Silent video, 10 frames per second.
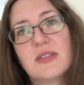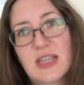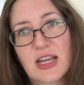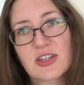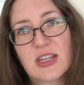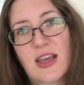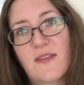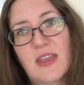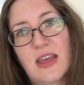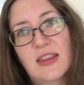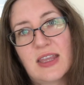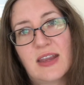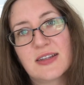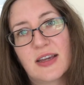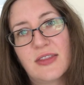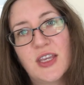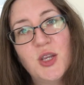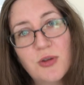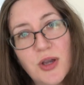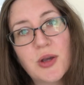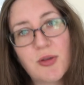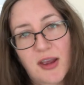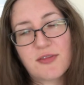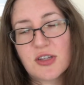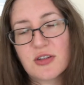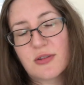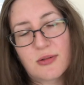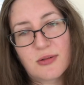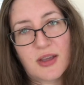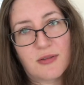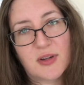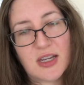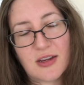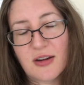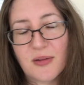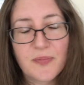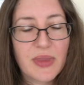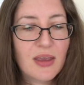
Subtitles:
to actually have that thing done that you have to do every year.